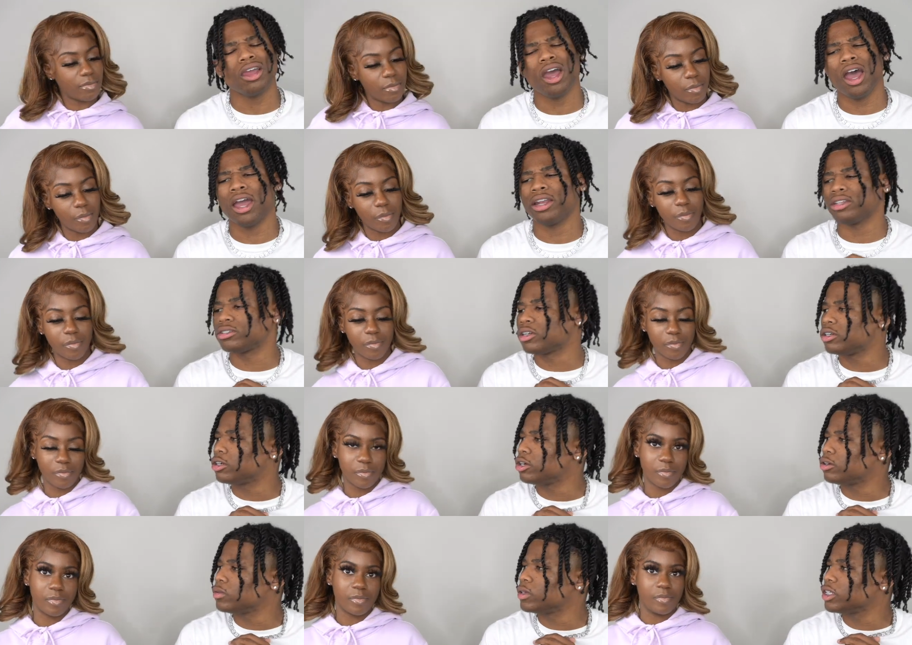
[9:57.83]
Speaker 1: All right, a turn
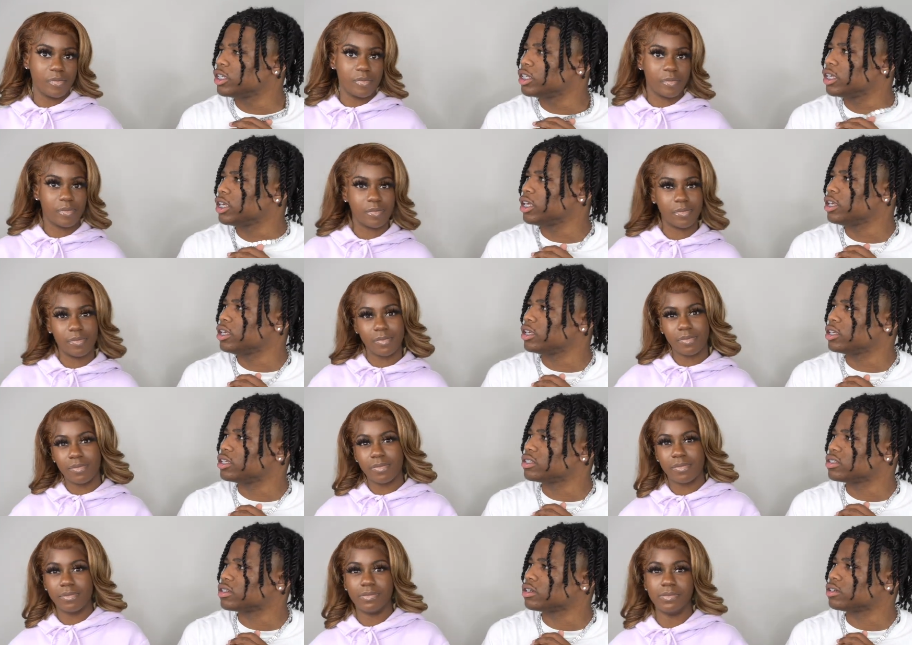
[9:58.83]
on with Lil E
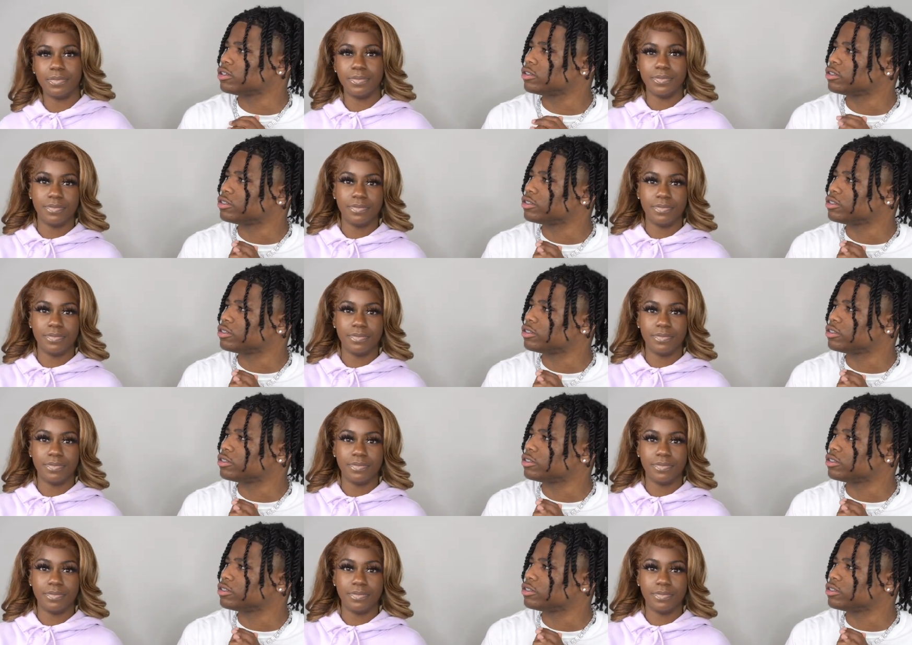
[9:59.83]
is um.